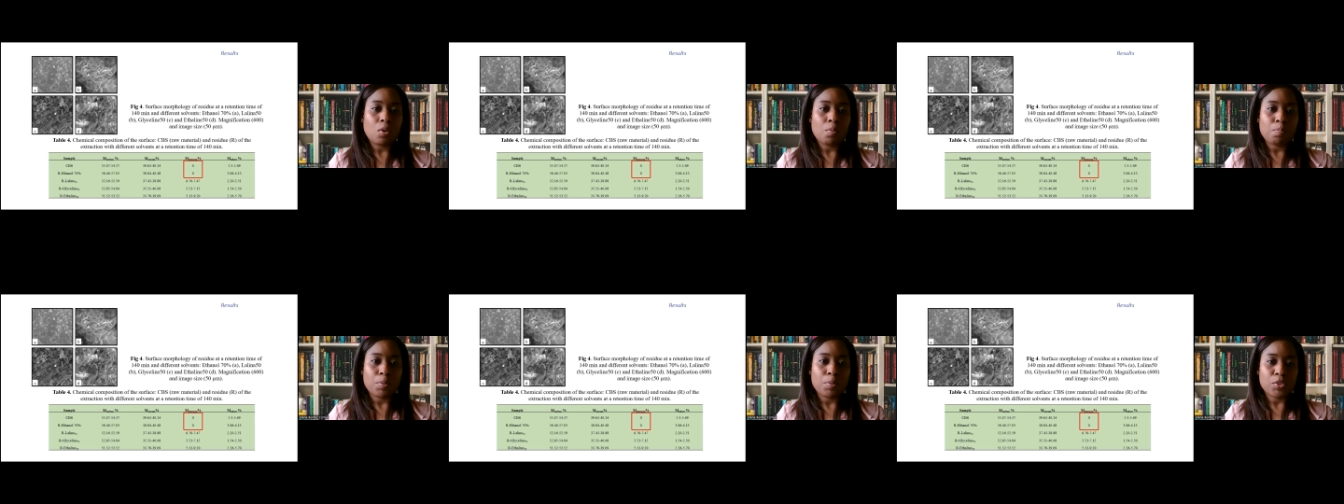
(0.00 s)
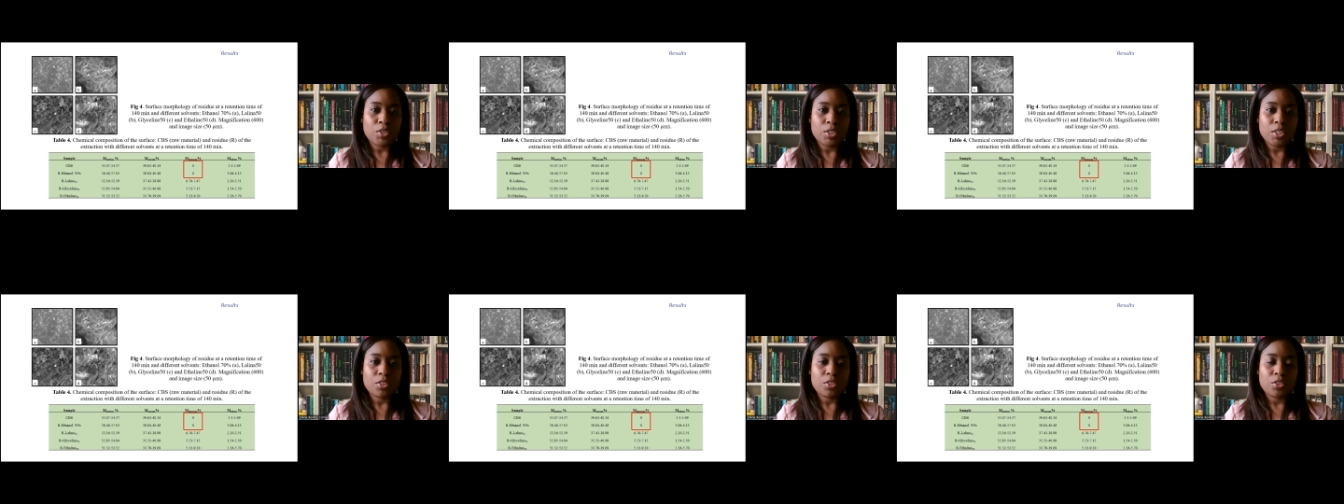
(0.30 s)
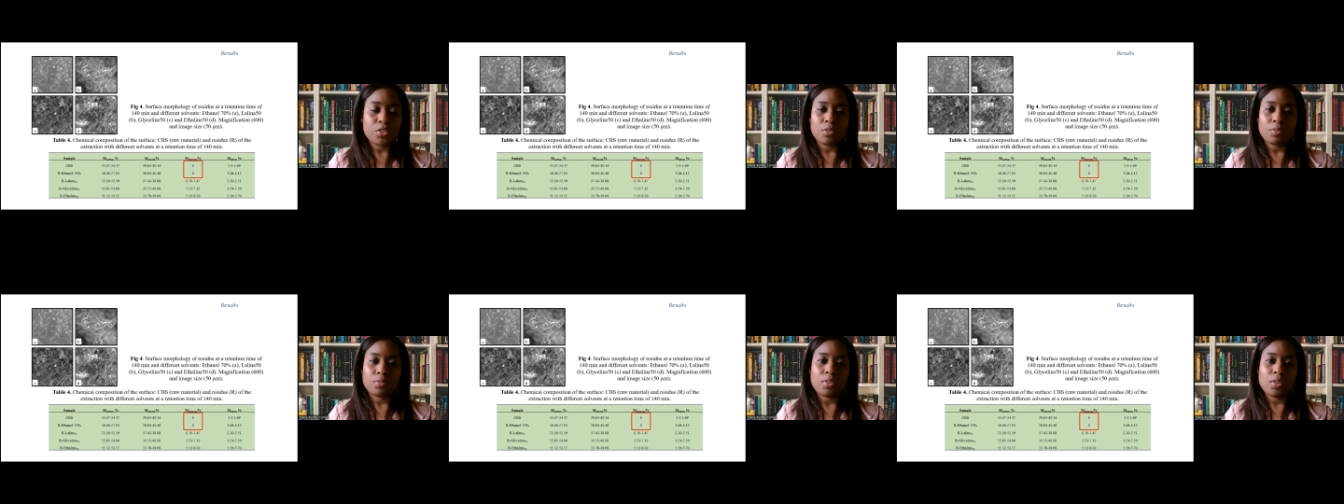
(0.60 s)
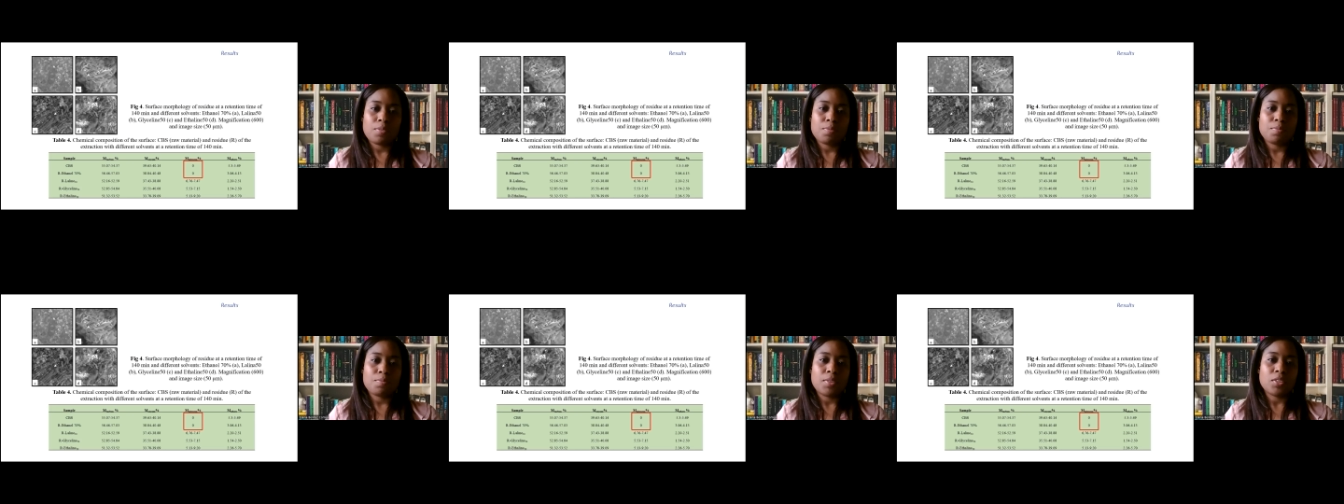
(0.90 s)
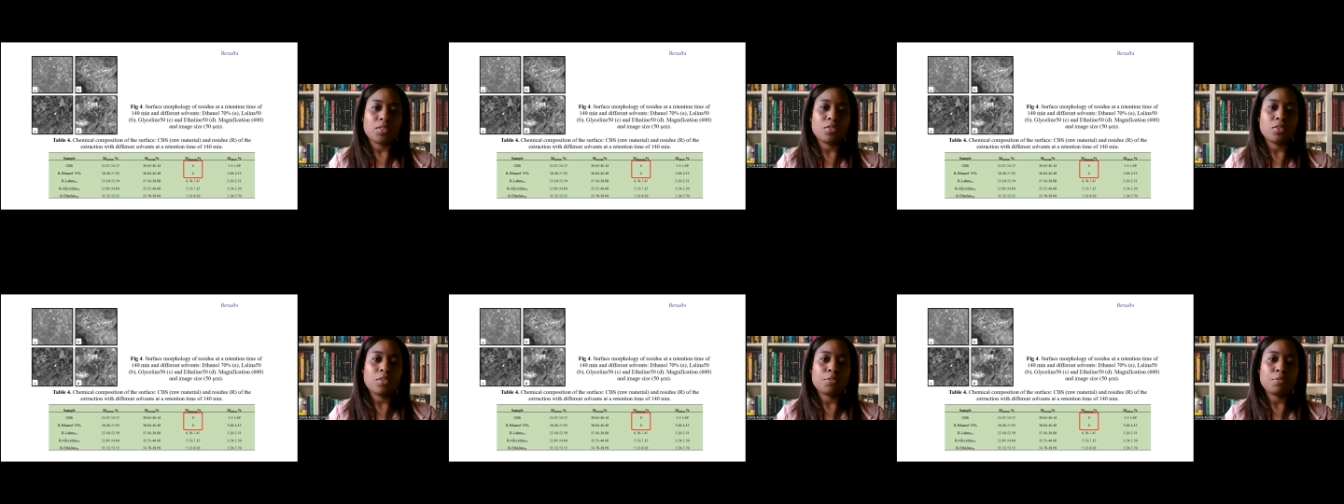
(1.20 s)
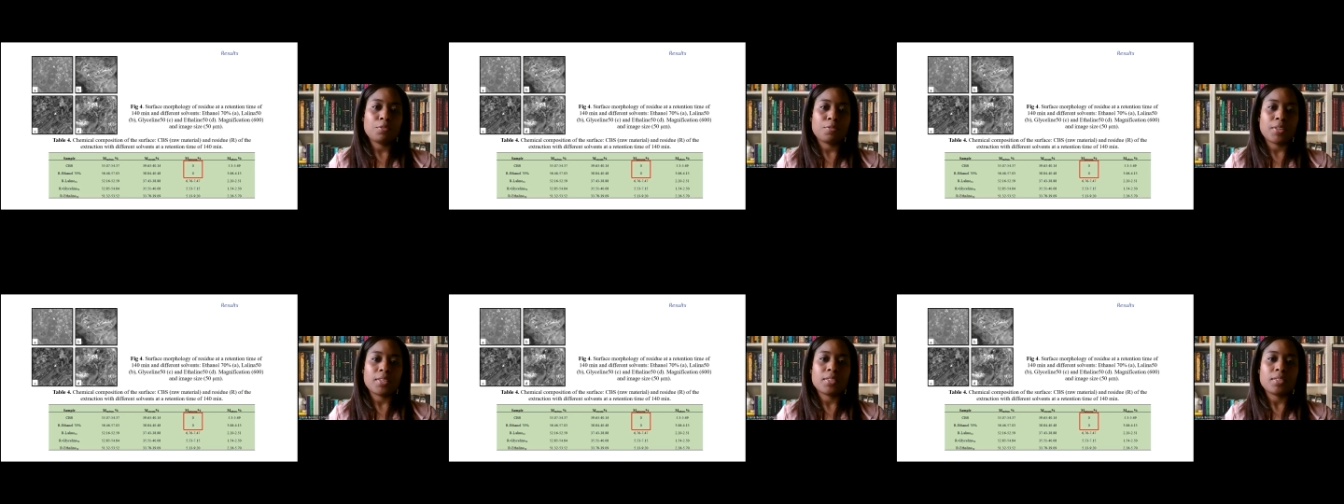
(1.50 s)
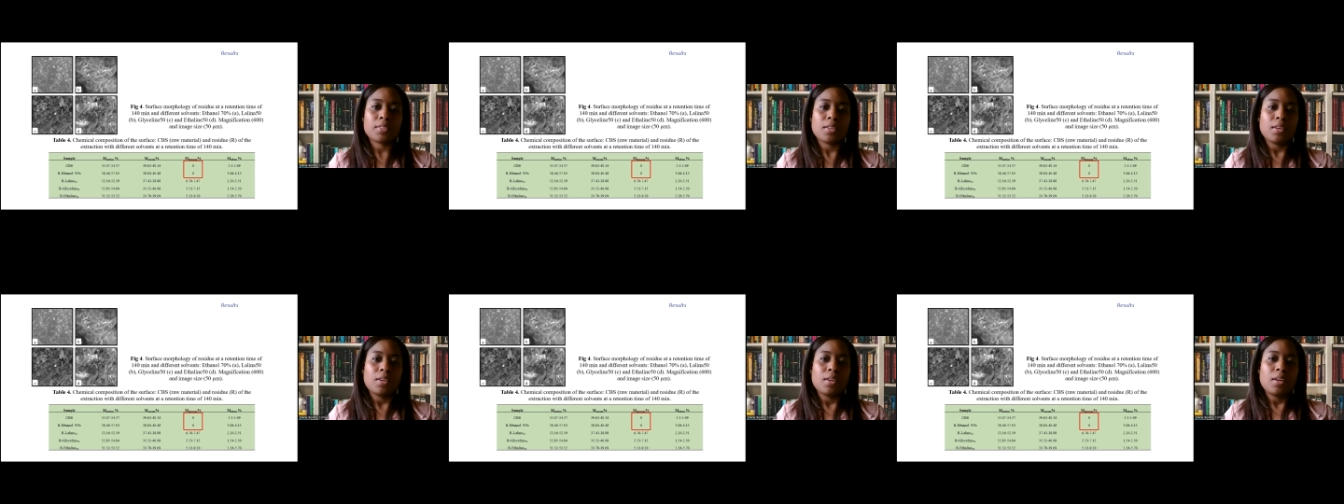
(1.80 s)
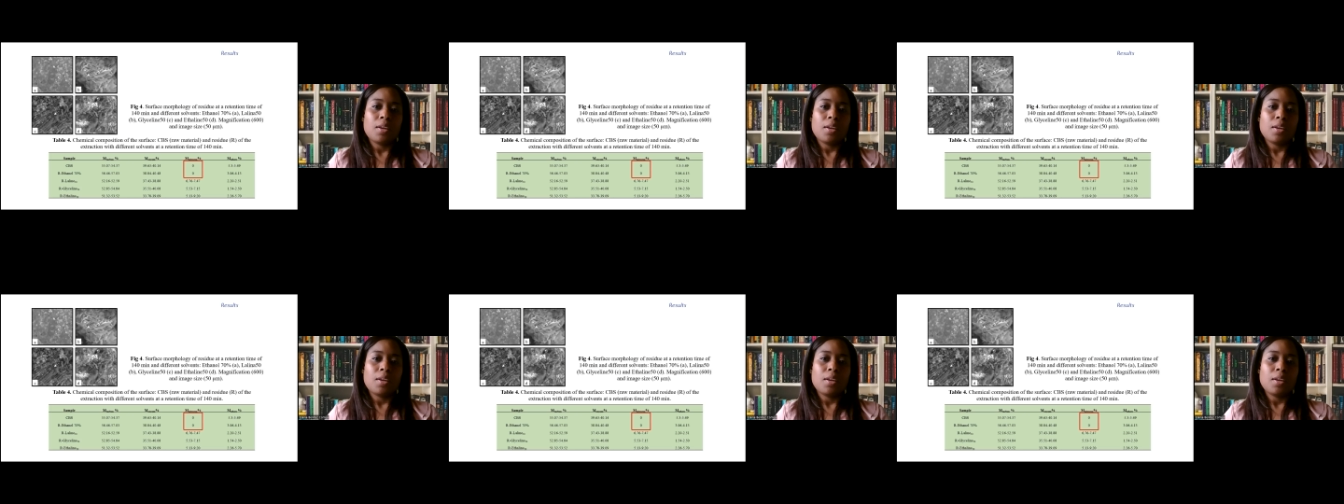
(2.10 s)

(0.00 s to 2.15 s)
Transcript: composition of the surface